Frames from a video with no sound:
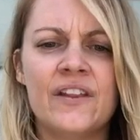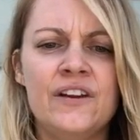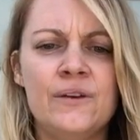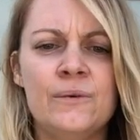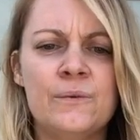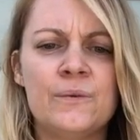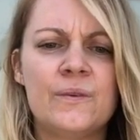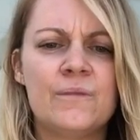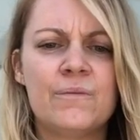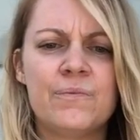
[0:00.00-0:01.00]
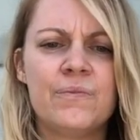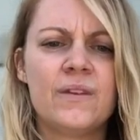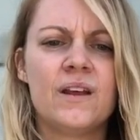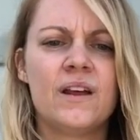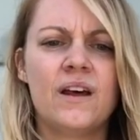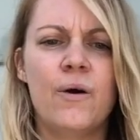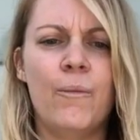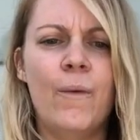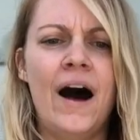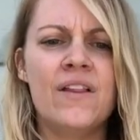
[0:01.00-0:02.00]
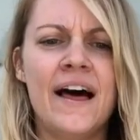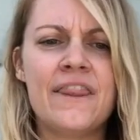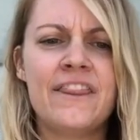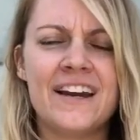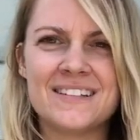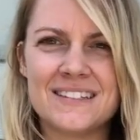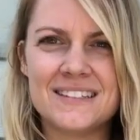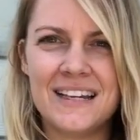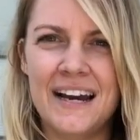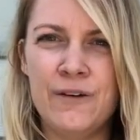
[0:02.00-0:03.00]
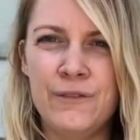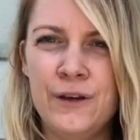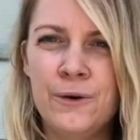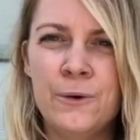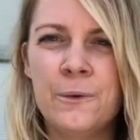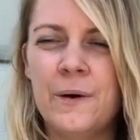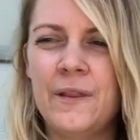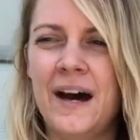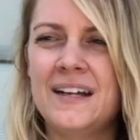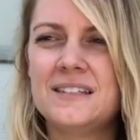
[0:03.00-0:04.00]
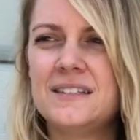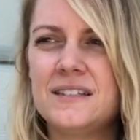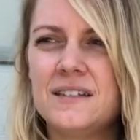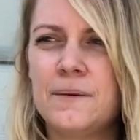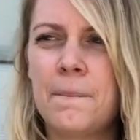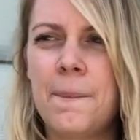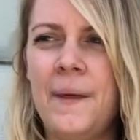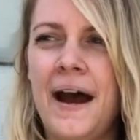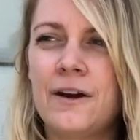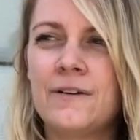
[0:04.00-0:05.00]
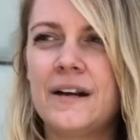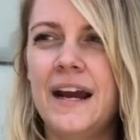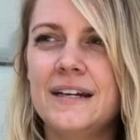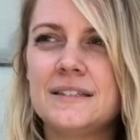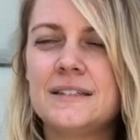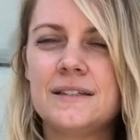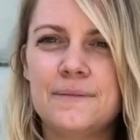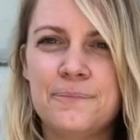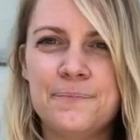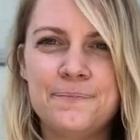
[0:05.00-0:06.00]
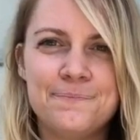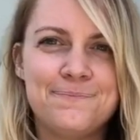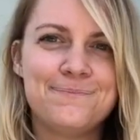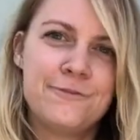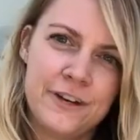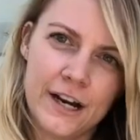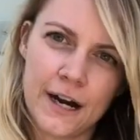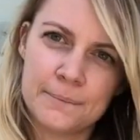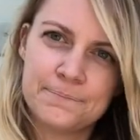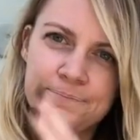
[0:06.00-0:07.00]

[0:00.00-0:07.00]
on the news while that thing is inside of you, that creates fear.